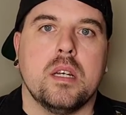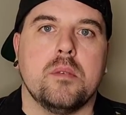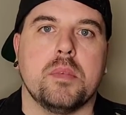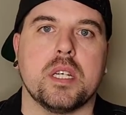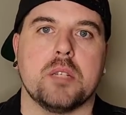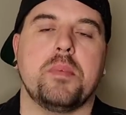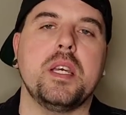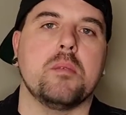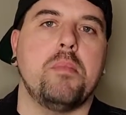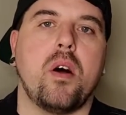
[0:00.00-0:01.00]
Because
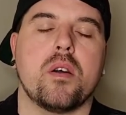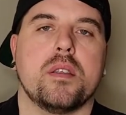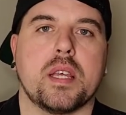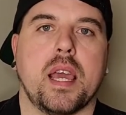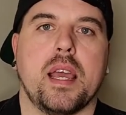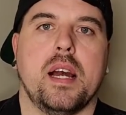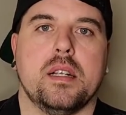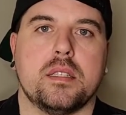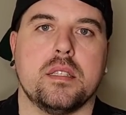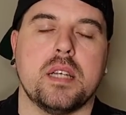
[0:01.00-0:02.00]
being part of the
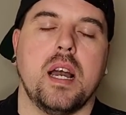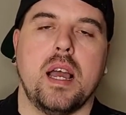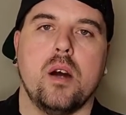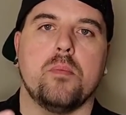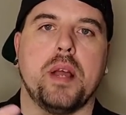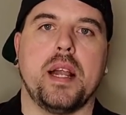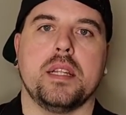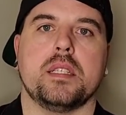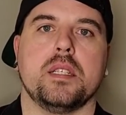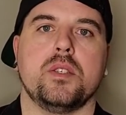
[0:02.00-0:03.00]
chaos does not help any
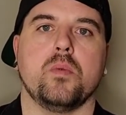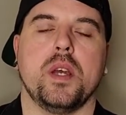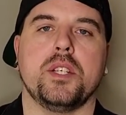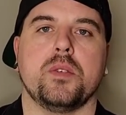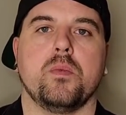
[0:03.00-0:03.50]
situation.